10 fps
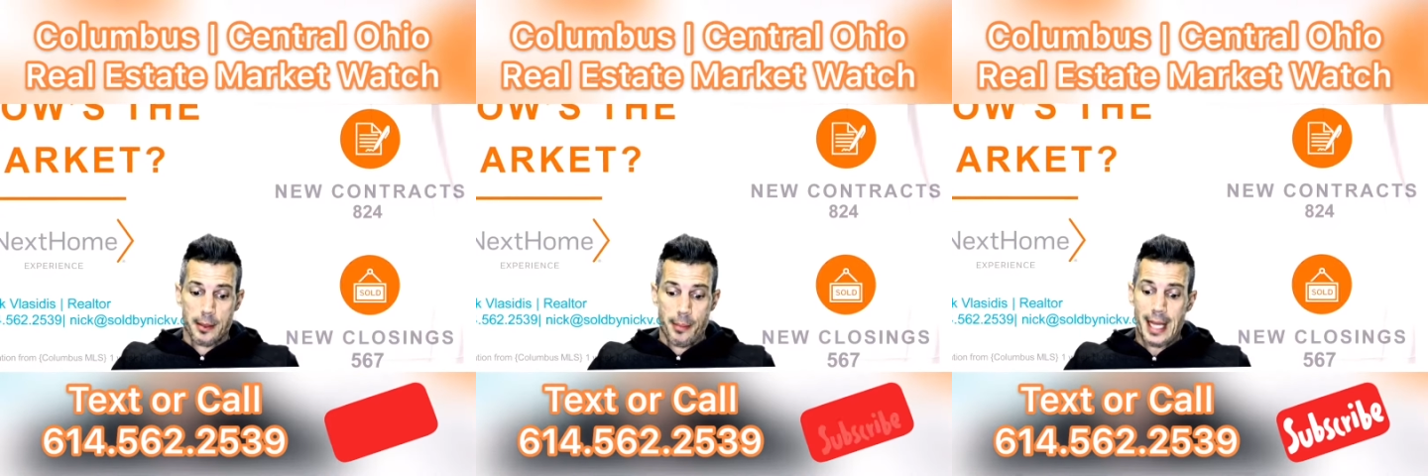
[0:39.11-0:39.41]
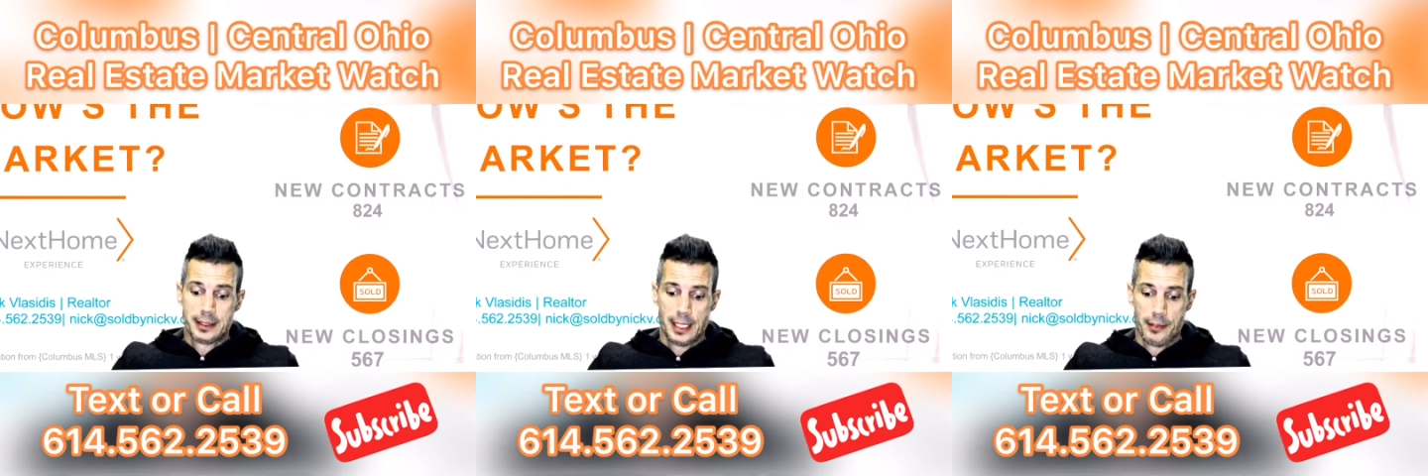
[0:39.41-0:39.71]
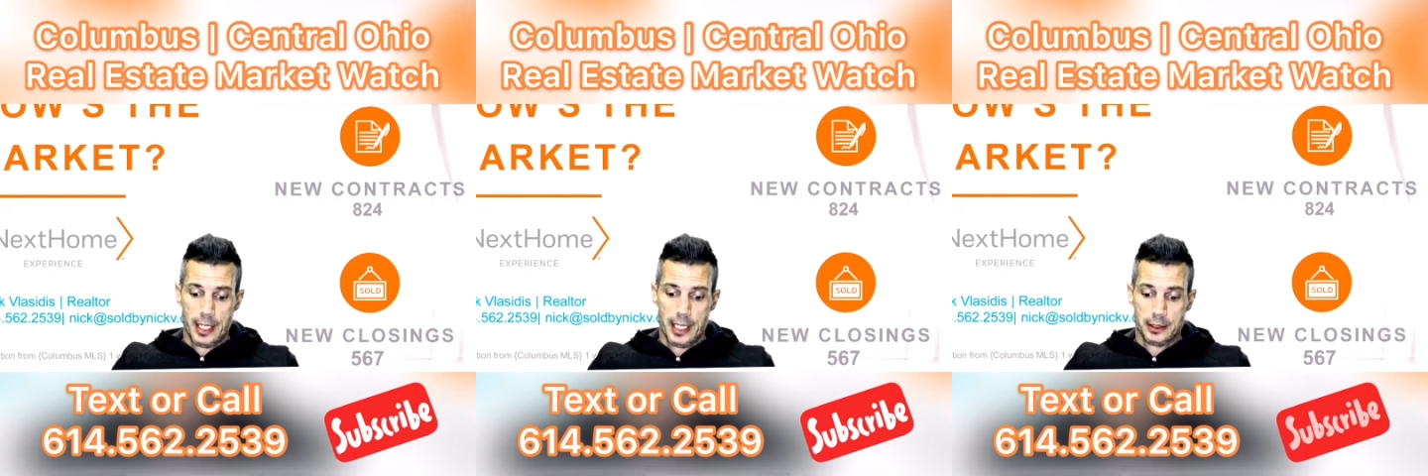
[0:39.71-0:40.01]
past
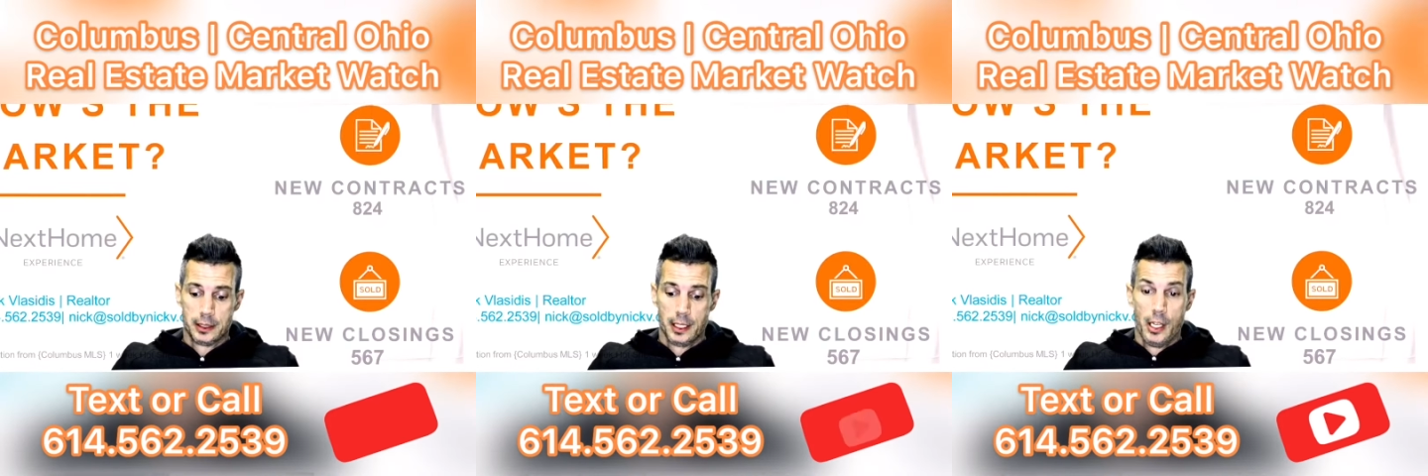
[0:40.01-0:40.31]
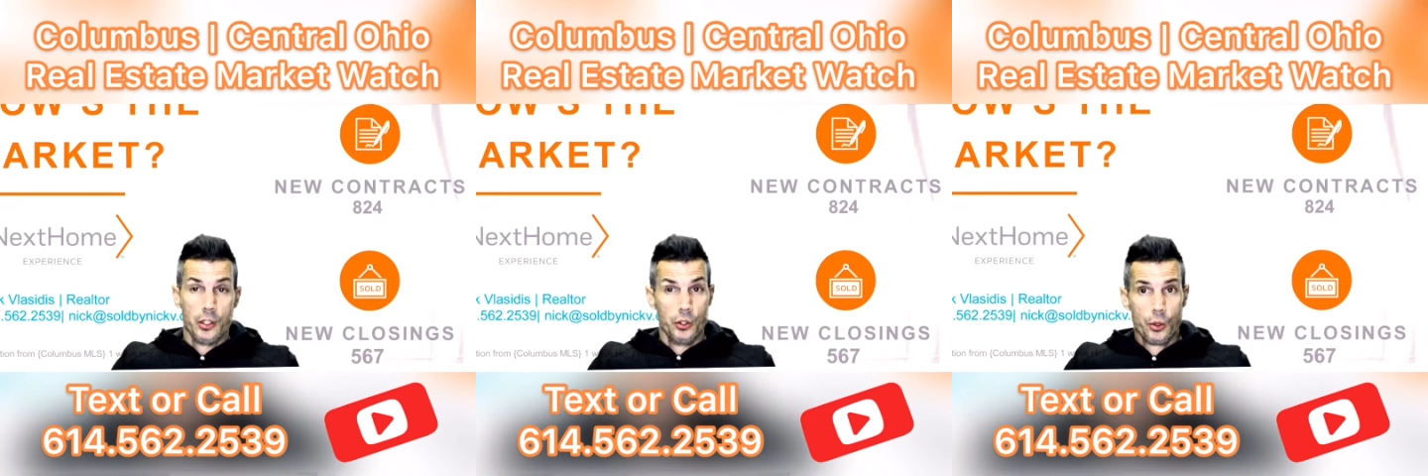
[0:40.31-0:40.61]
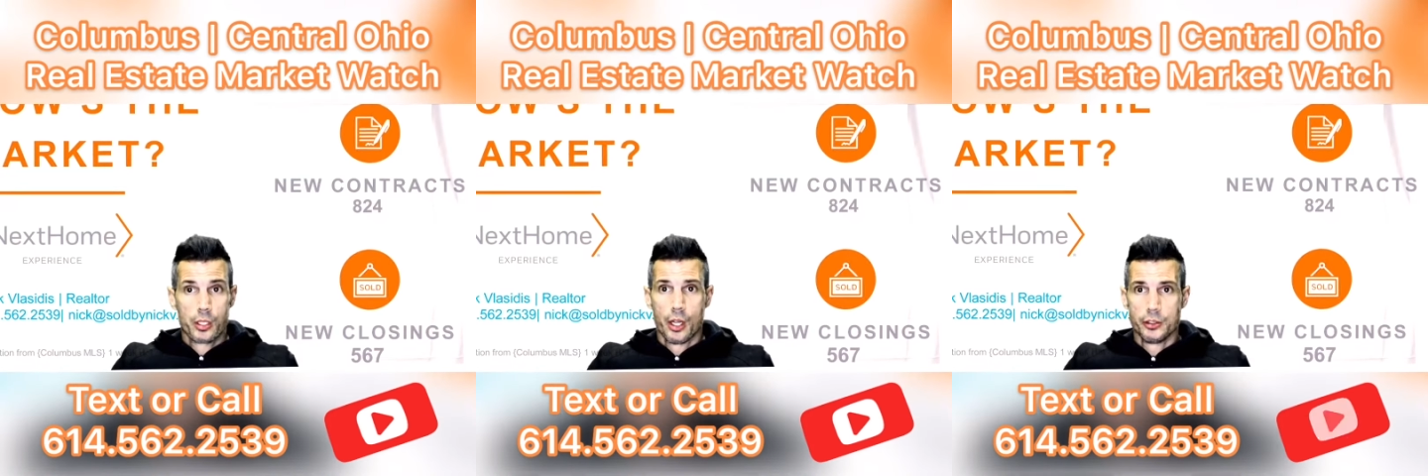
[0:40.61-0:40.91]
seven days. New
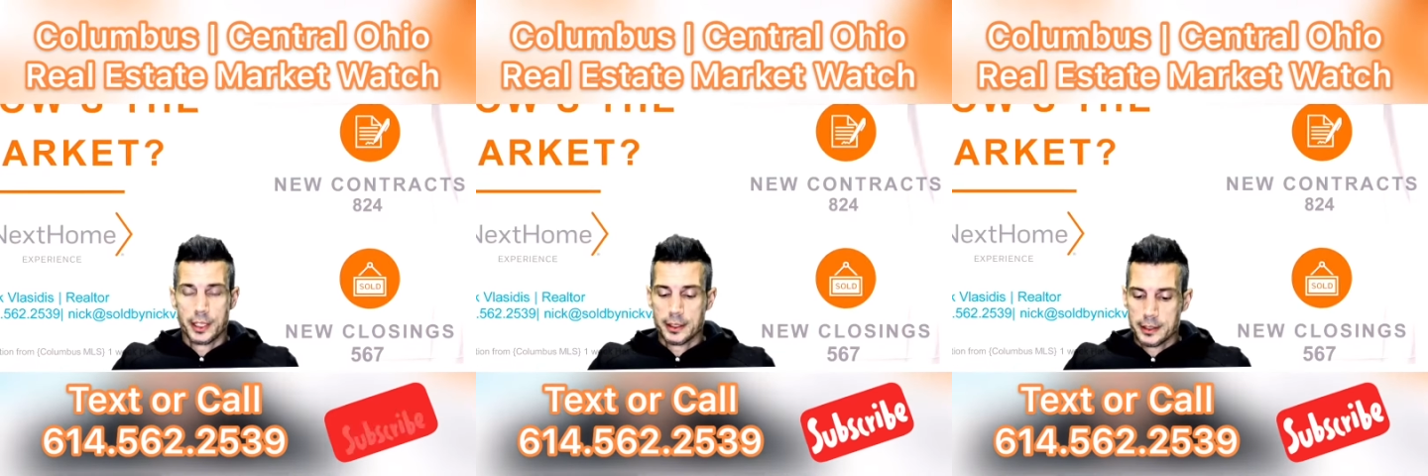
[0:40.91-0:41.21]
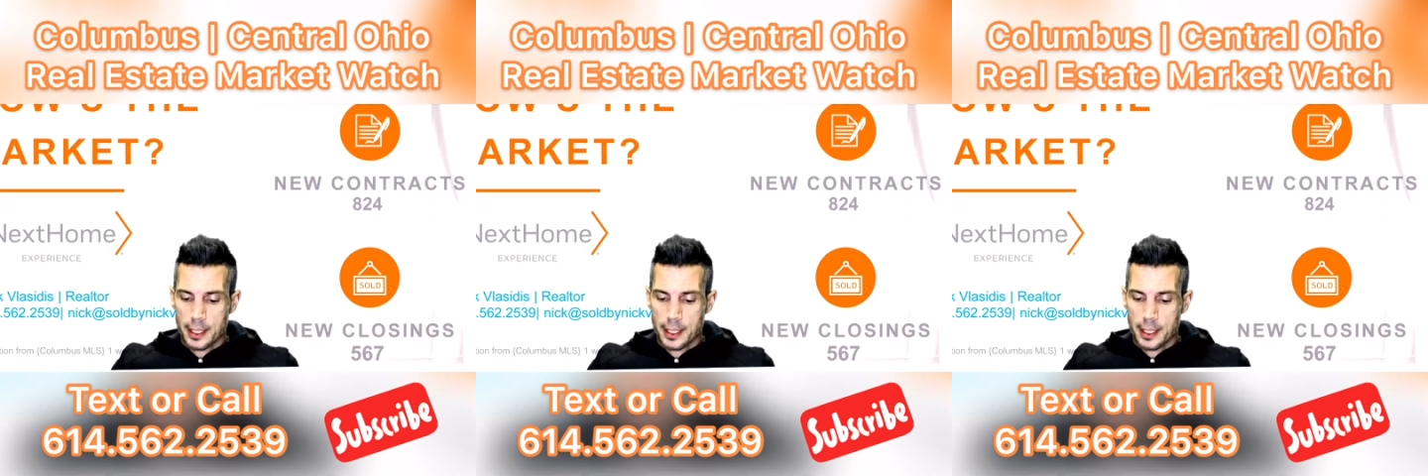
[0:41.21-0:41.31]
closings,